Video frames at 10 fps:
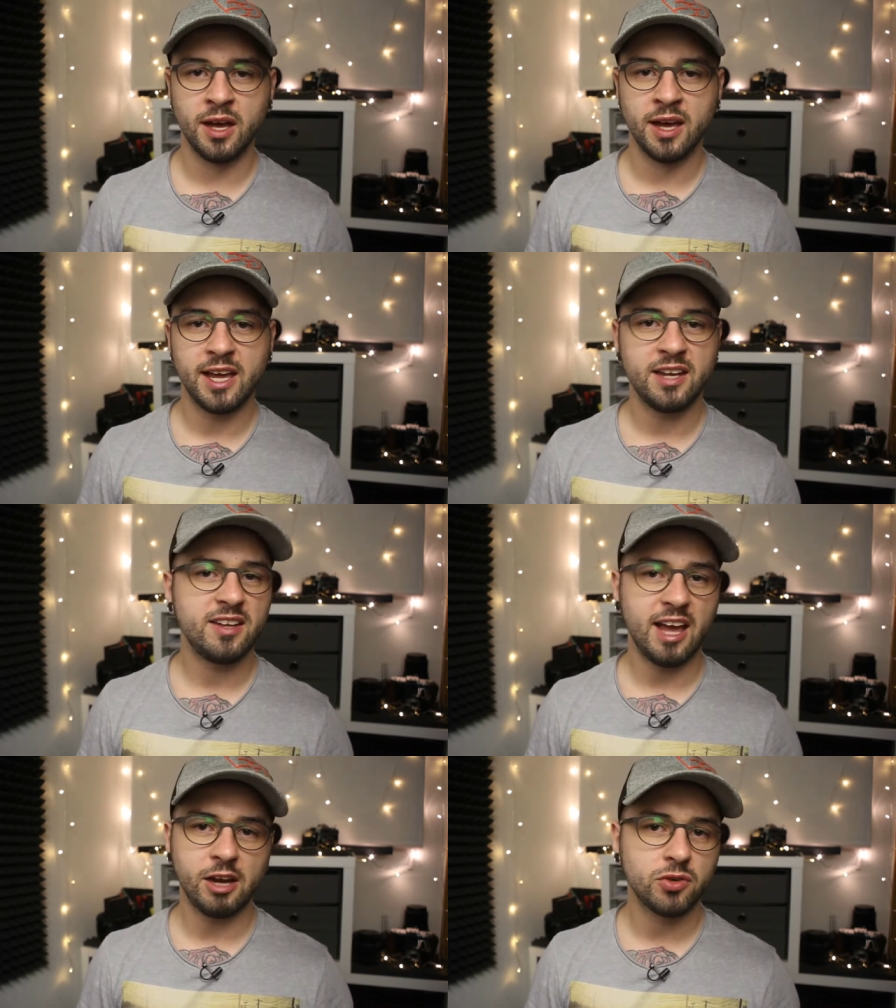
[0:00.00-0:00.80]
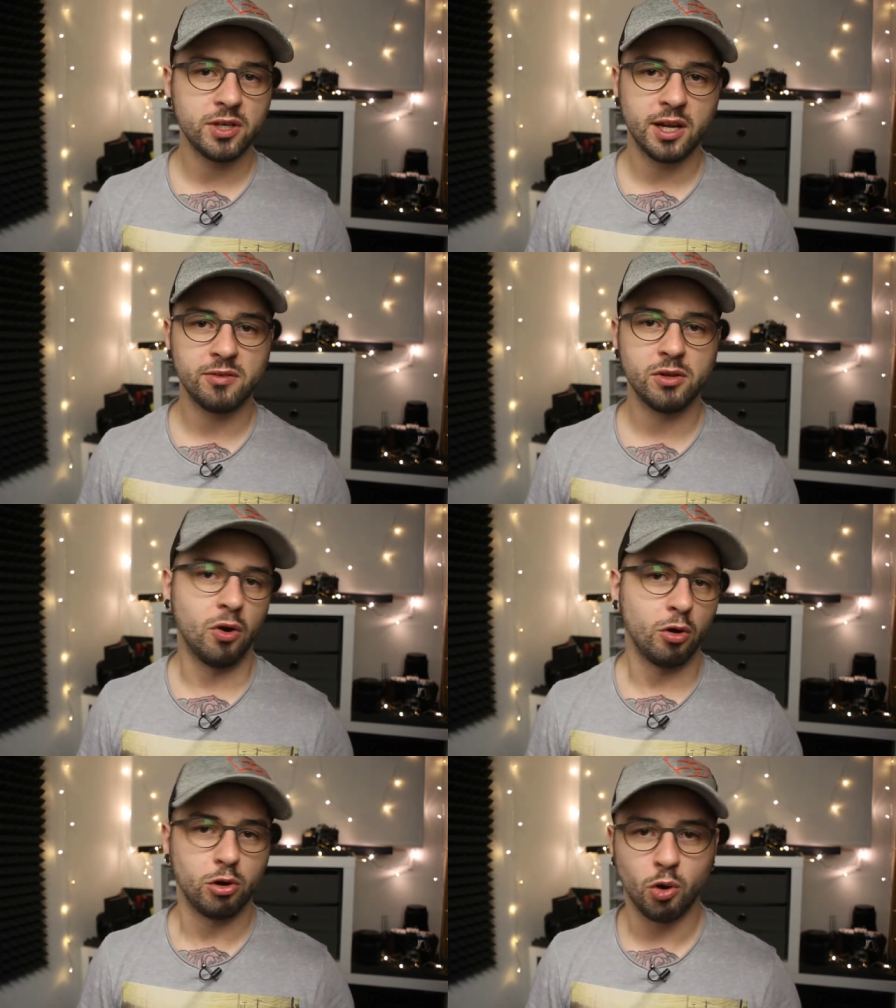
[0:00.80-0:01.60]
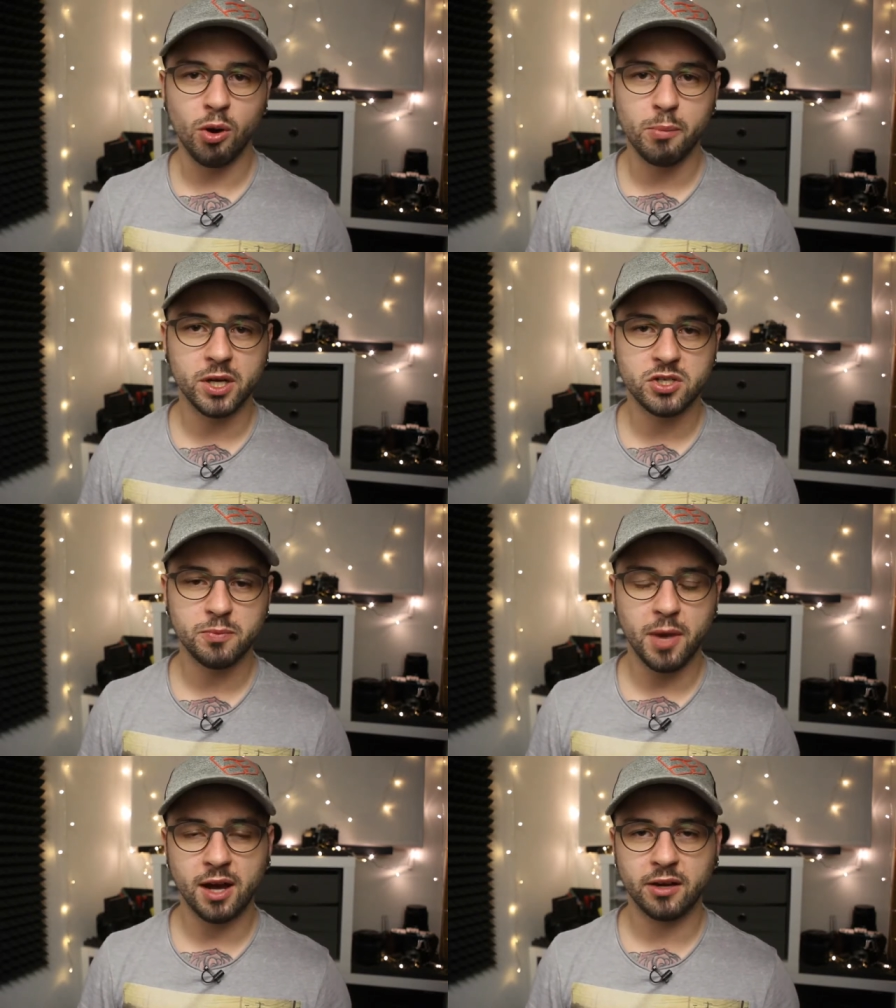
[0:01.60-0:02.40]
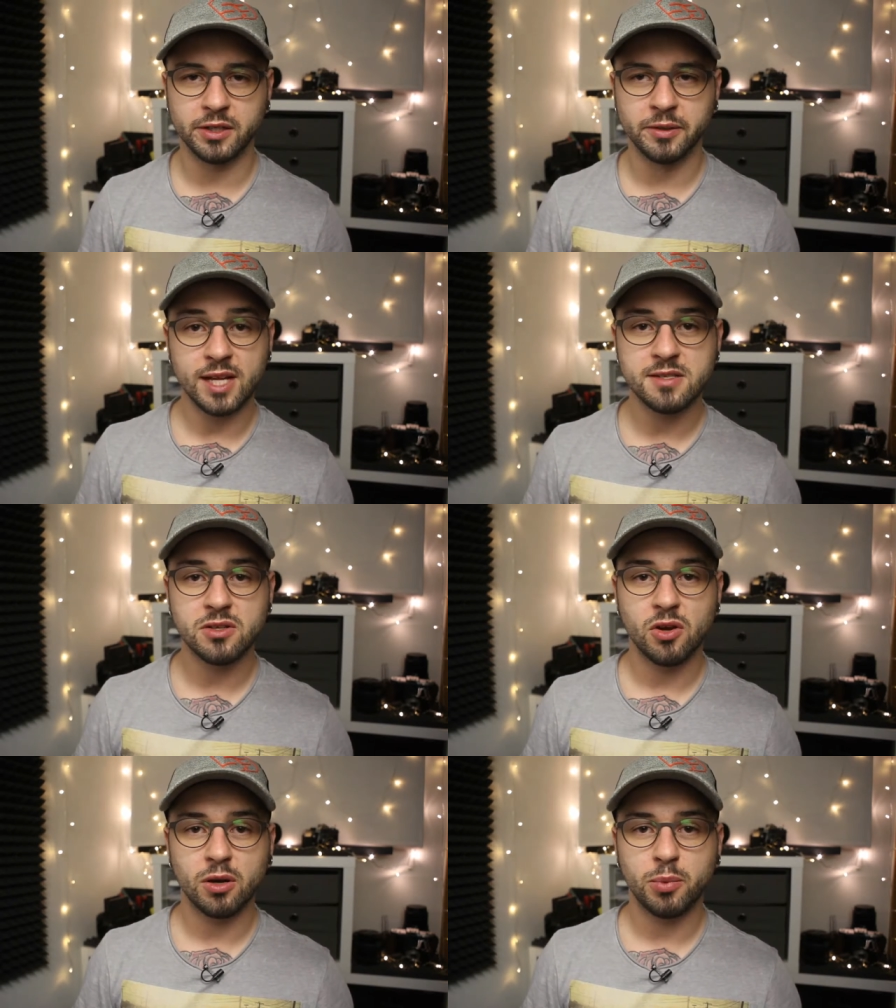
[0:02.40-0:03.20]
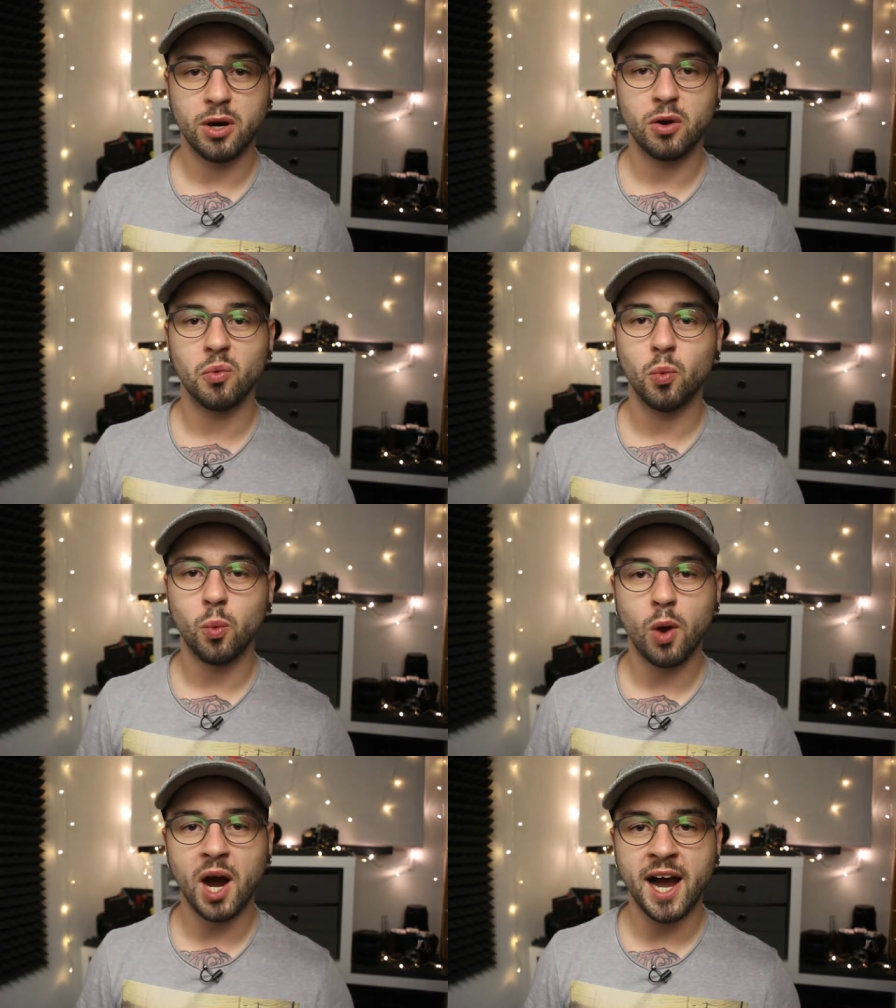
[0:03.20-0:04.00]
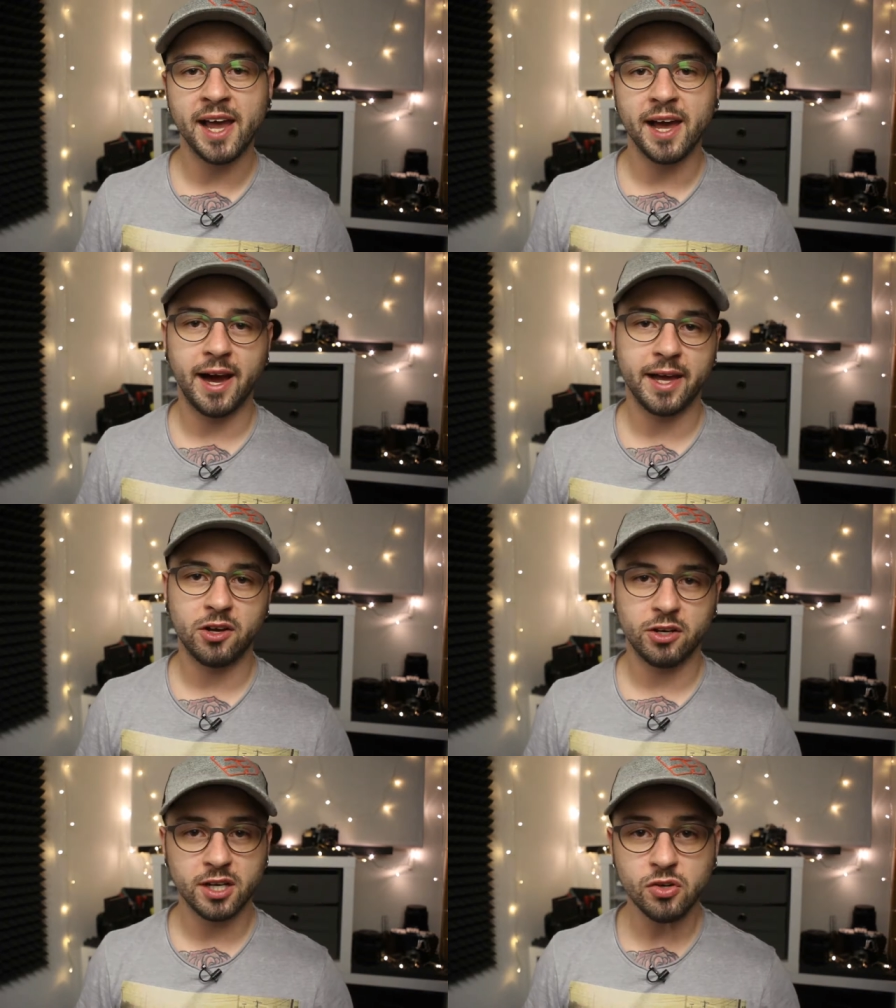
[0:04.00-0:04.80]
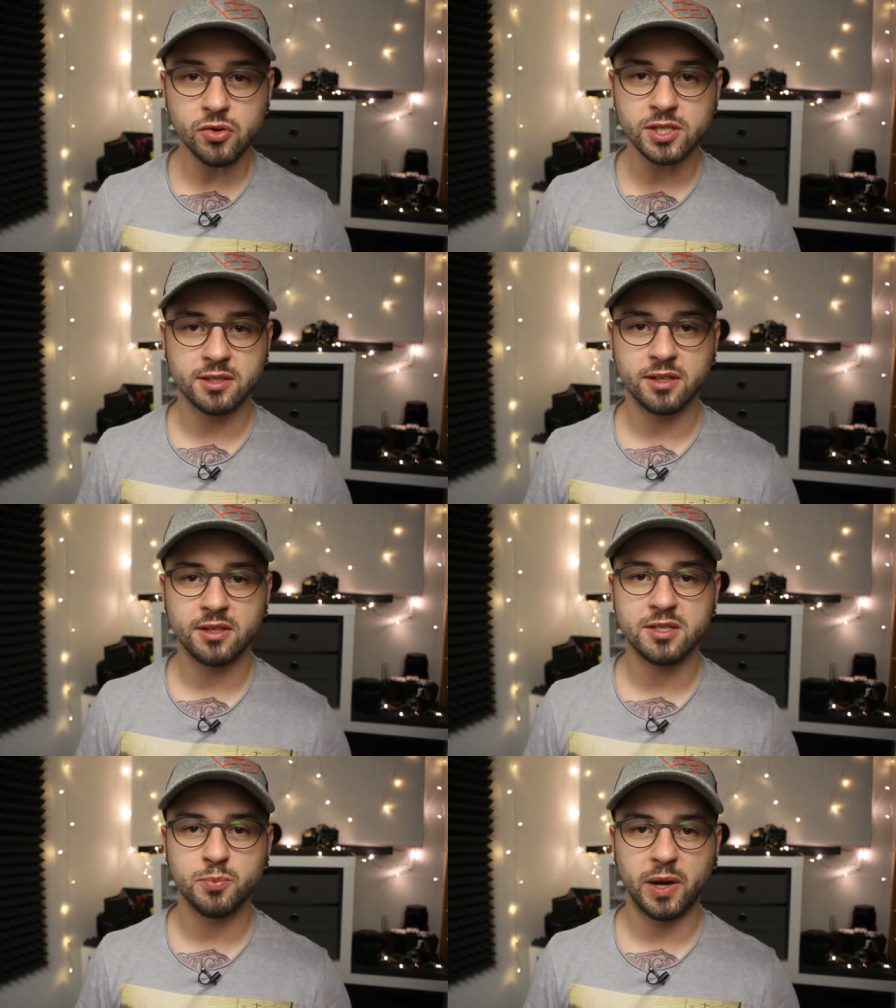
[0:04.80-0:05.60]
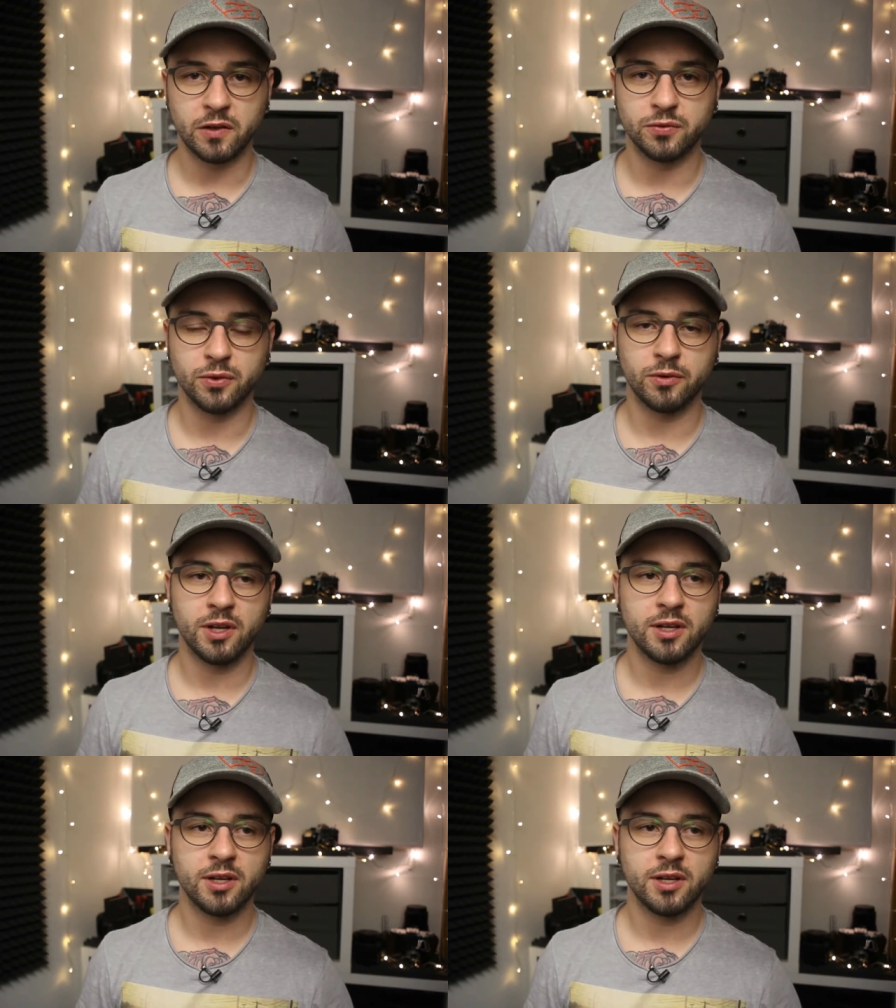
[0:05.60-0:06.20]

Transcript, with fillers: in the entry level or lower budget market. So let's talk about why I got interested in this microphone.